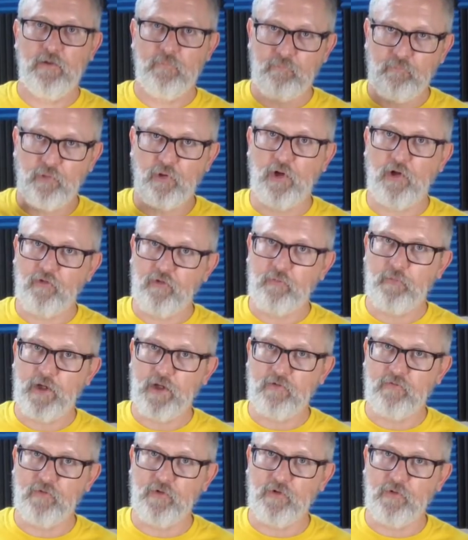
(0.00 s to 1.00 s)
put on some
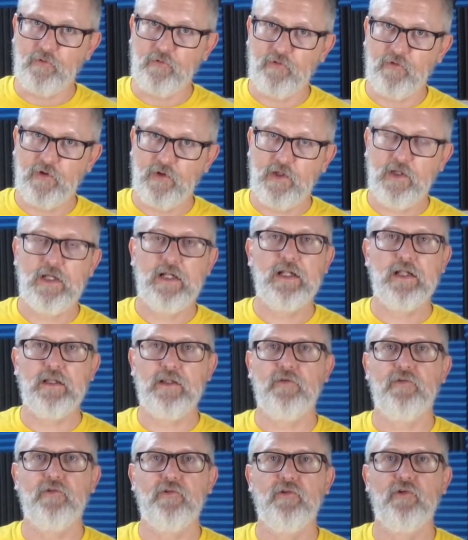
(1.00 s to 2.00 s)
headphones,
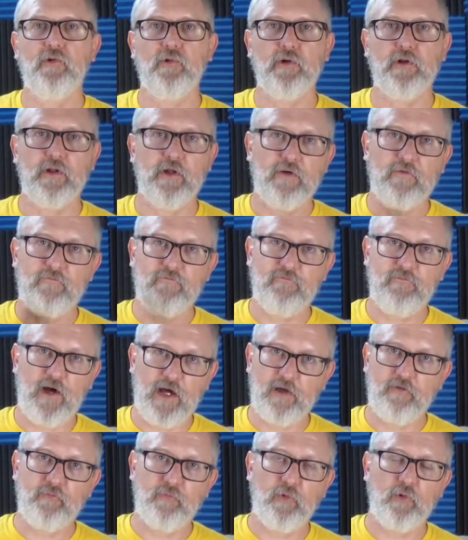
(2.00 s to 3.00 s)
listen to it
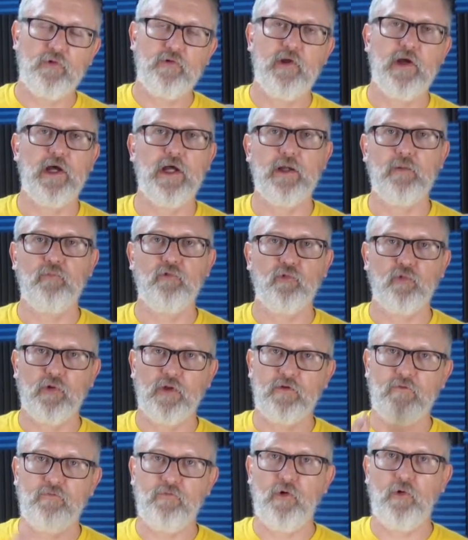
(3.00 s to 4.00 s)
5 more times,
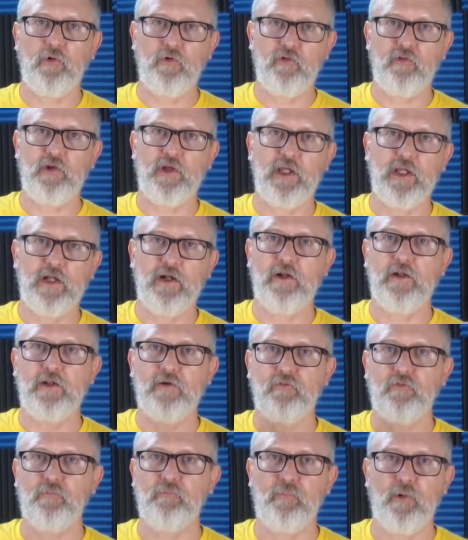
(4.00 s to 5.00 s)
really focusing in on
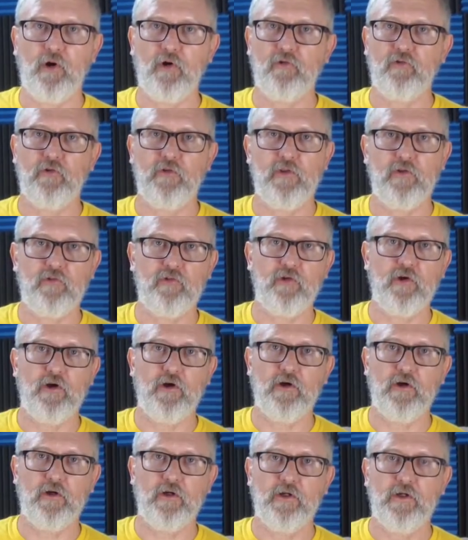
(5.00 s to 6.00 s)
different parts of the
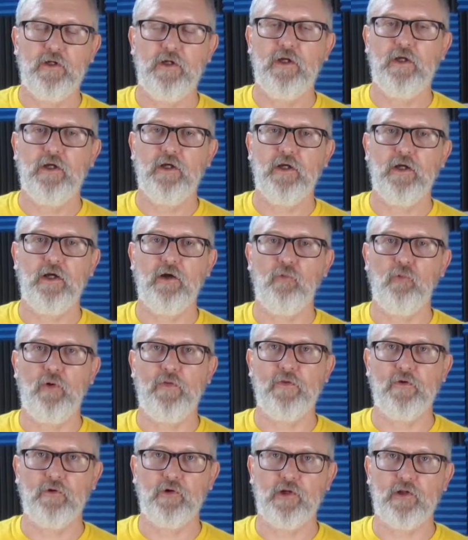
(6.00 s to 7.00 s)
song,
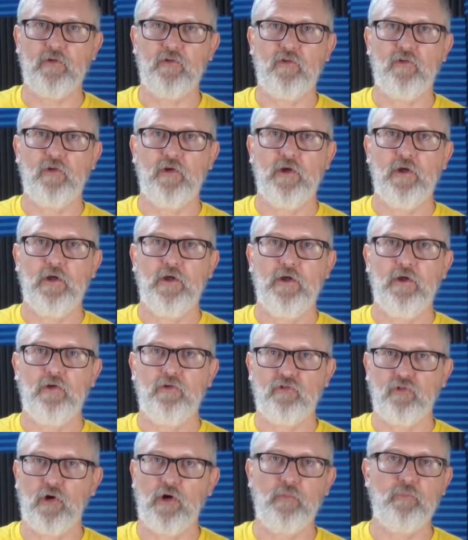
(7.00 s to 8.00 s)
whether it's
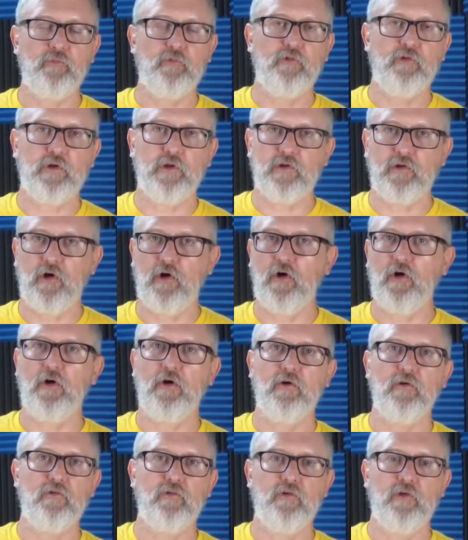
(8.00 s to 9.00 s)
drums,
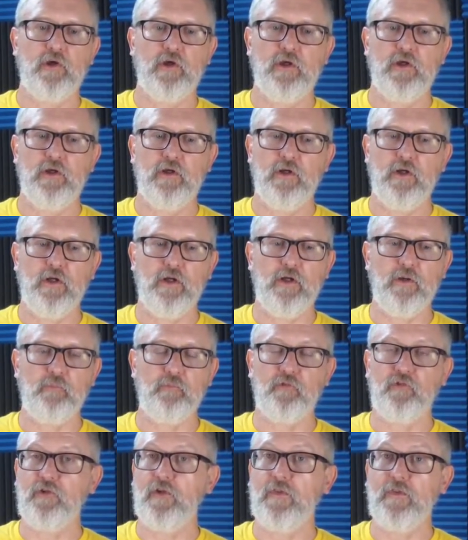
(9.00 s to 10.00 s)
guitars,
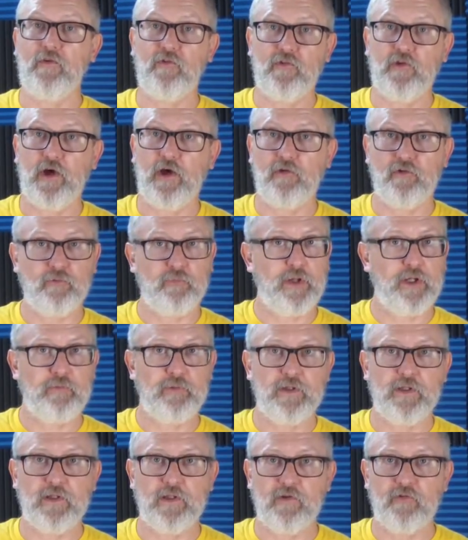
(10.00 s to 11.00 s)
synthesizer
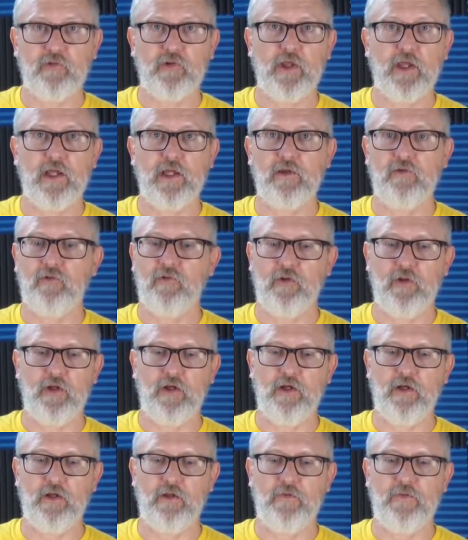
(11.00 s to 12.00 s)
maybe in this case,
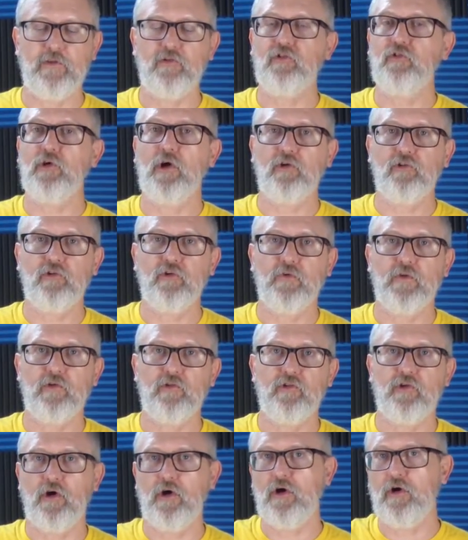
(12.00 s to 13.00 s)
the structure of the
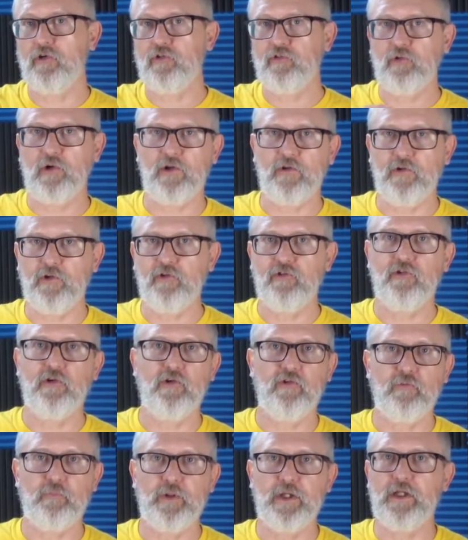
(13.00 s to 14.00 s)
song,
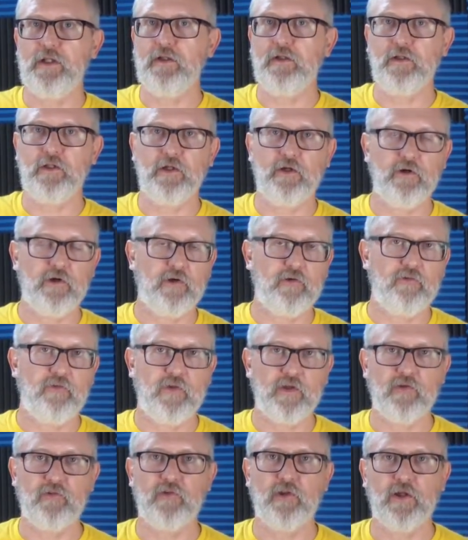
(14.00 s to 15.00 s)
transitions, beat, lyrics,
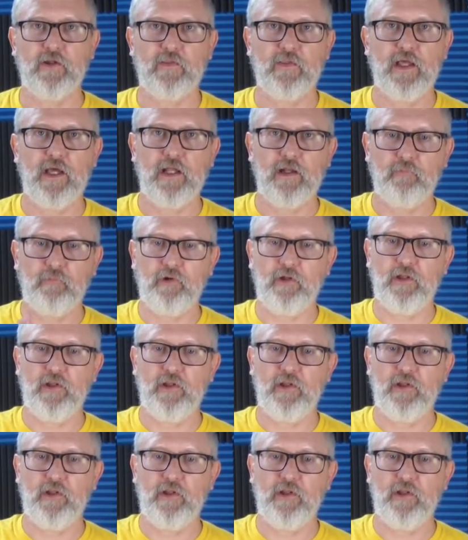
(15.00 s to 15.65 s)
things like that. I'm going to